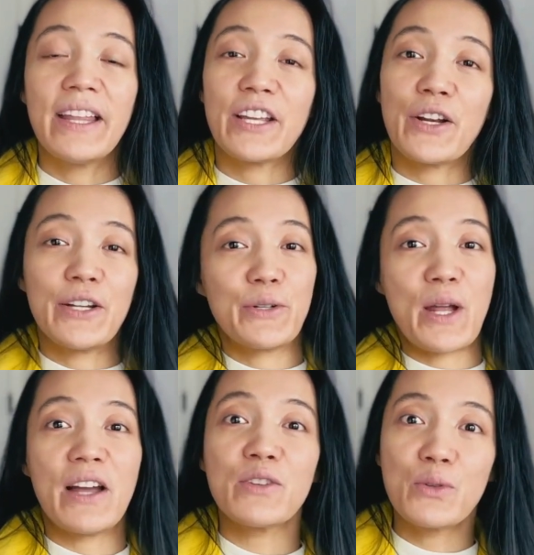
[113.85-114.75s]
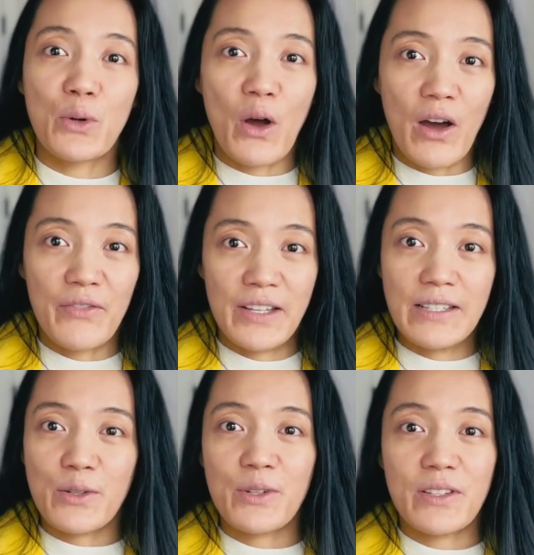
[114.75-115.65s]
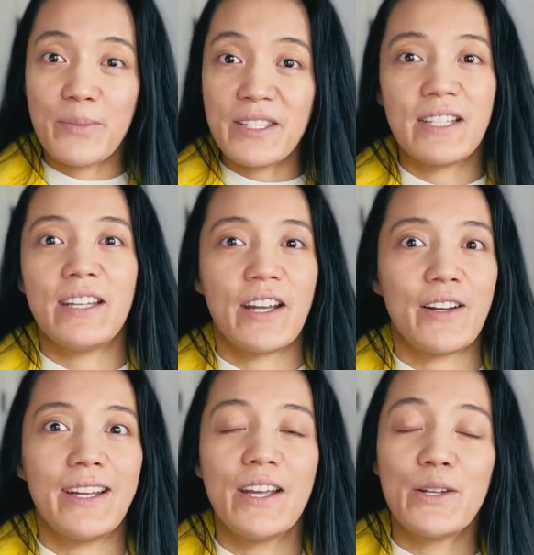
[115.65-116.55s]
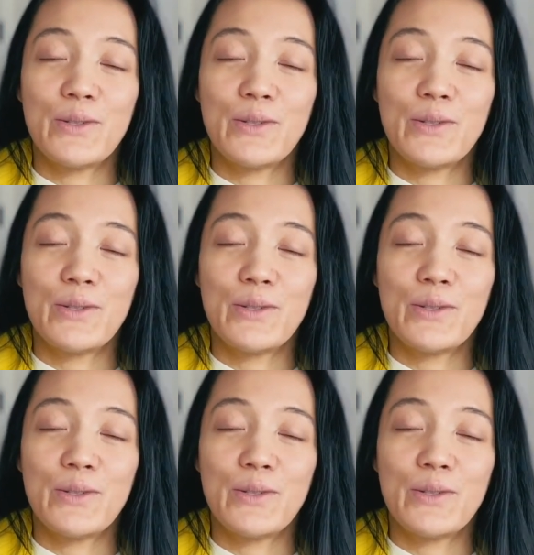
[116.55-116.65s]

their international office or subsidiary